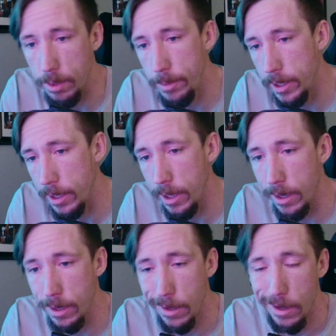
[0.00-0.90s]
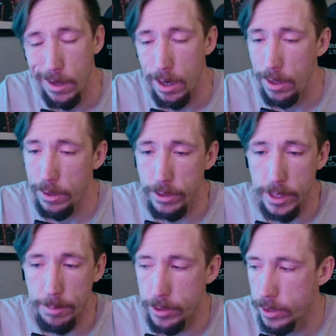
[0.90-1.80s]
but again, a little
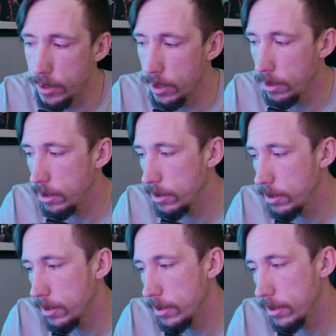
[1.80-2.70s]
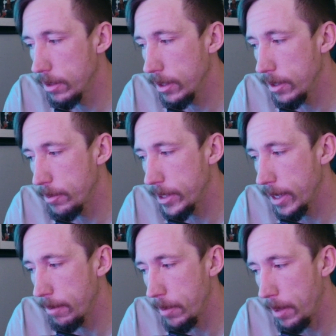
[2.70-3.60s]
10% you know what I'm
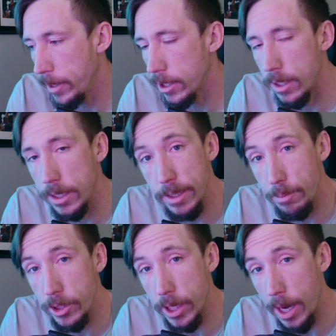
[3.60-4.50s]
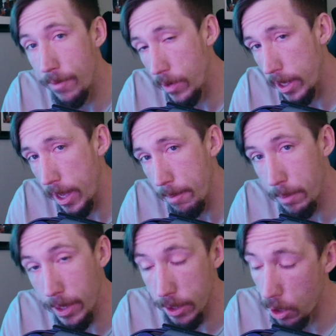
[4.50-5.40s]
saying? Maybe it's not 10% every game,
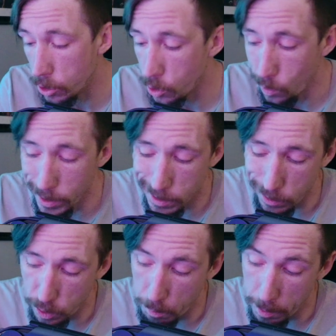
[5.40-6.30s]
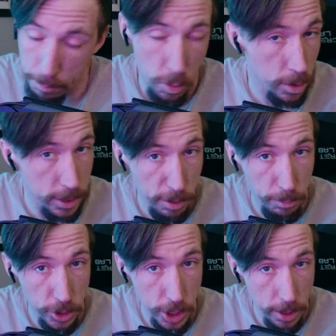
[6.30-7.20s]
but it also is a little bit more than
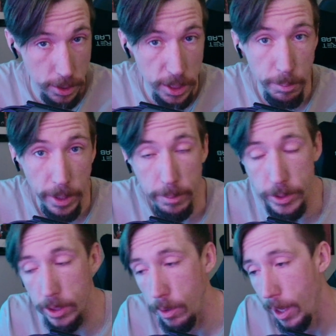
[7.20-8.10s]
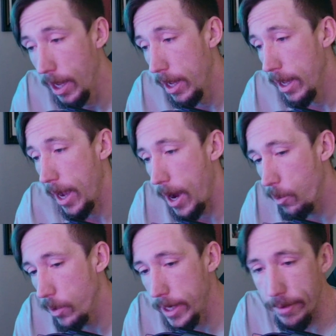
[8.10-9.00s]
10% in some games. So I
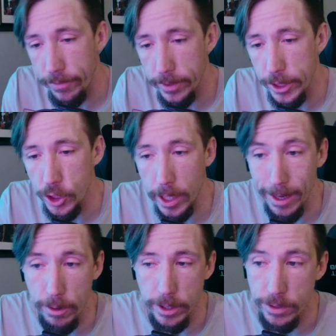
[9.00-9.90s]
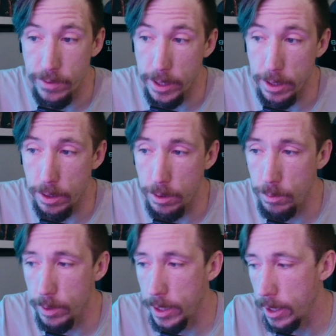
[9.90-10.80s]
would definitely check out his
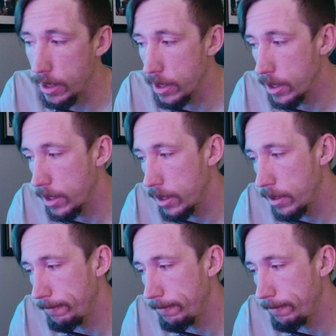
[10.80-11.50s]
video and uh,